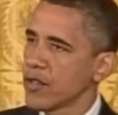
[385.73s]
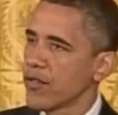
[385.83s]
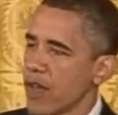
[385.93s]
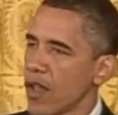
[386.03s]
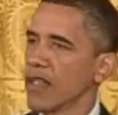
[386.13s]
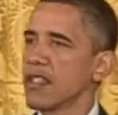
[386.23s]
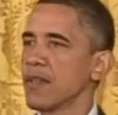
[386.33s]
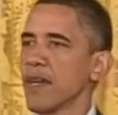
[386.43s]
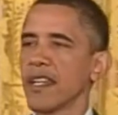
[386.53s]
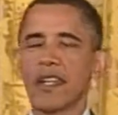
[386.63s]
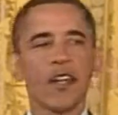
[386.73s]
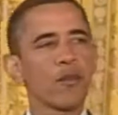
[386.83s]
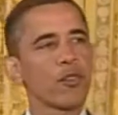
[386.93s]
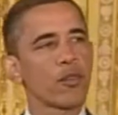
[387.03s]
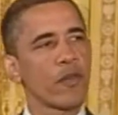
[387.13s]
who fall into the
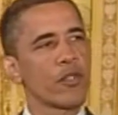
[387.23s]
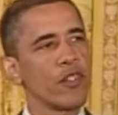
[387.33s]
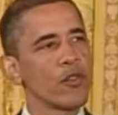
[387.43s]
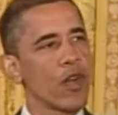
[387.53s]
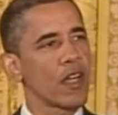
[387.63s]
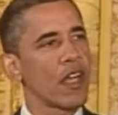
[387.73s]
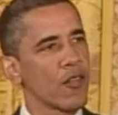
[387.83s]
Medicare prescription drug